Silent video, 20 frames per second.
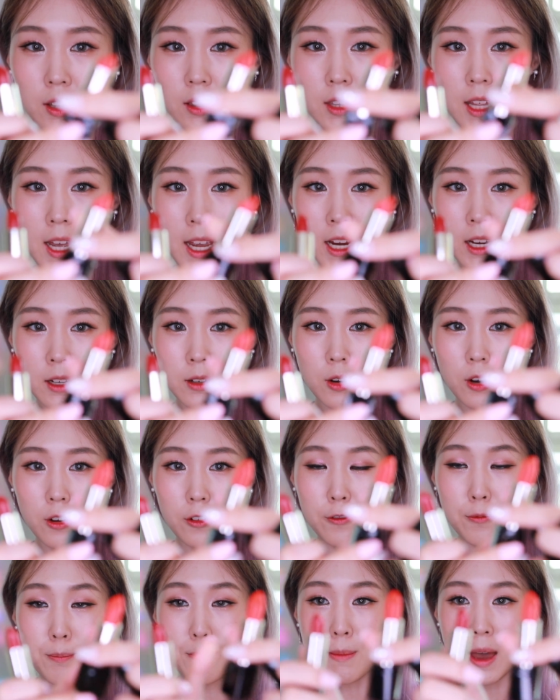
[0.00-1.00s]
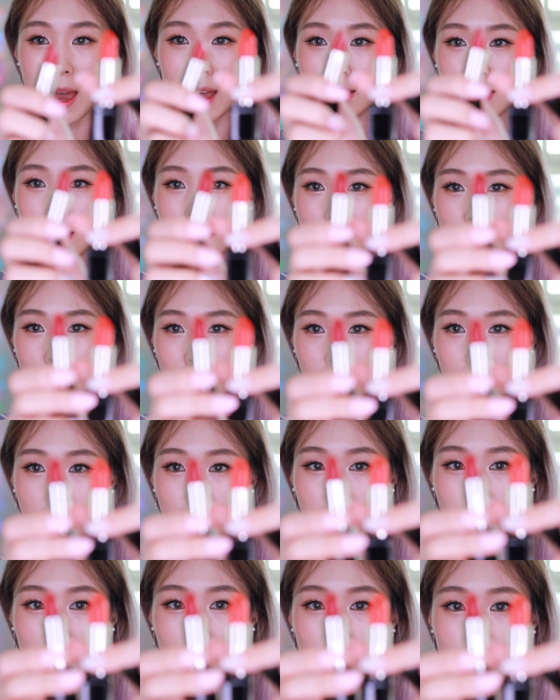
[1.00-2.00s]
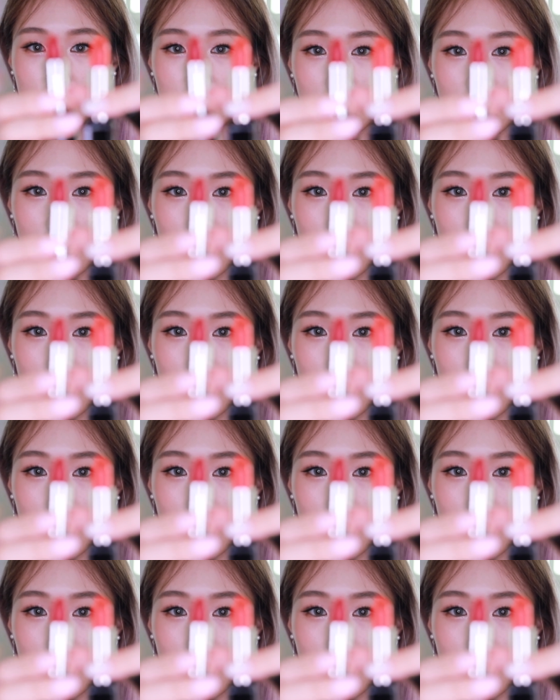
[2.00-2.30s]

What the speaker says: a line of mattes and creams,